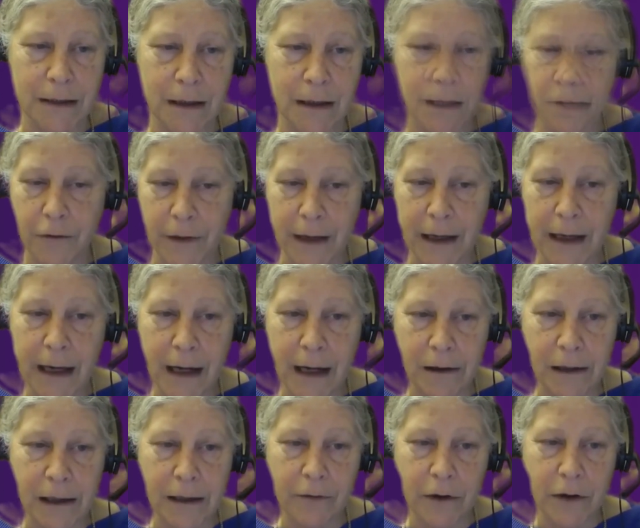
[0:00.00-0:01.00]
For the
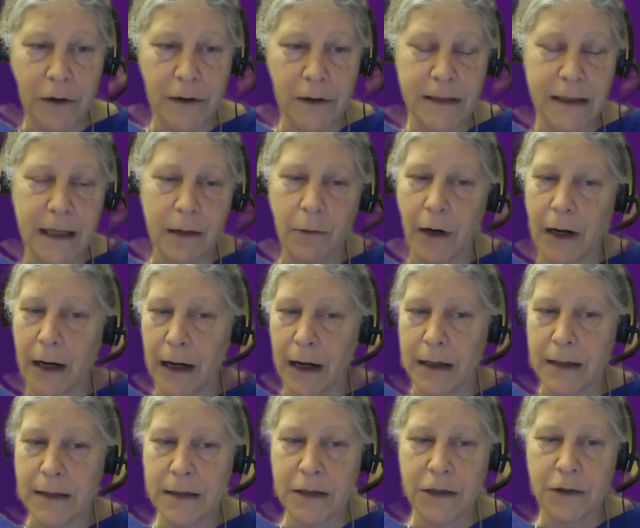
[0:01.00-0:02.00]
caregivers, they were
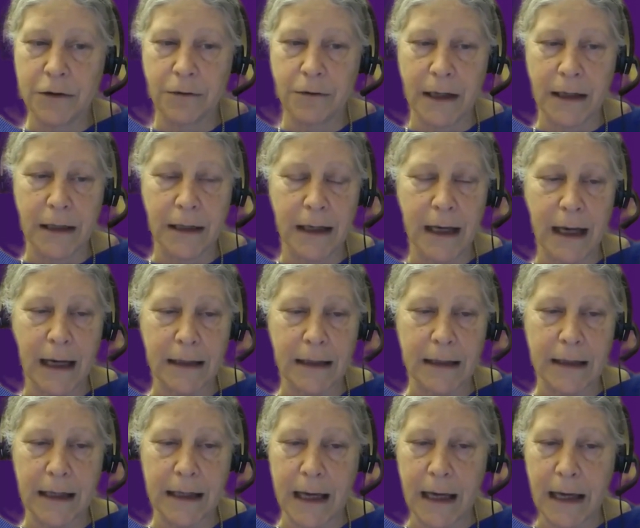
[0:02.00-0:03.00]
asked to indicate
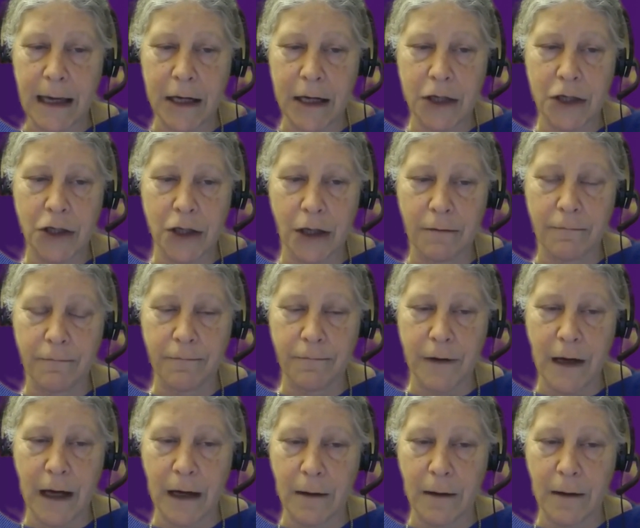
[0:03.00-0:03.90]
the age of